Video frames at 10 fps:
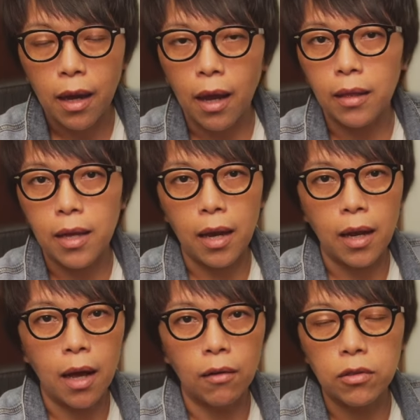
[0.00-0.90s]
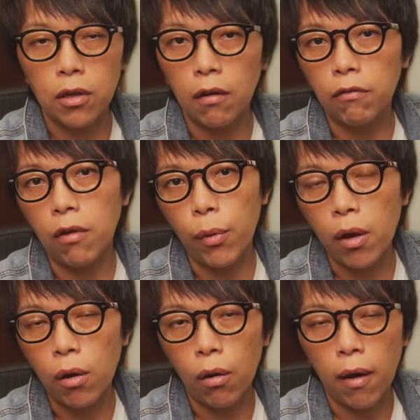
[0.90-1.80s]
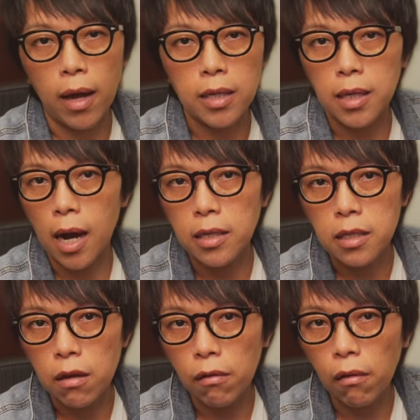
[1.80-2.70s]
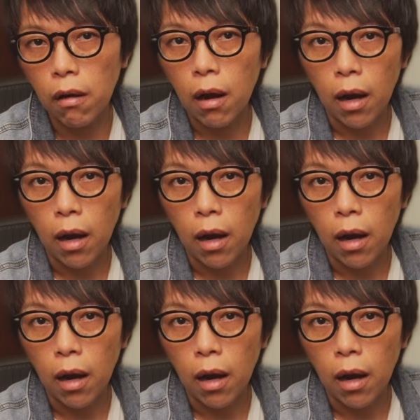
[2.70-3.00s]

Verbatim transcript: and getting out of what we call as the ICU?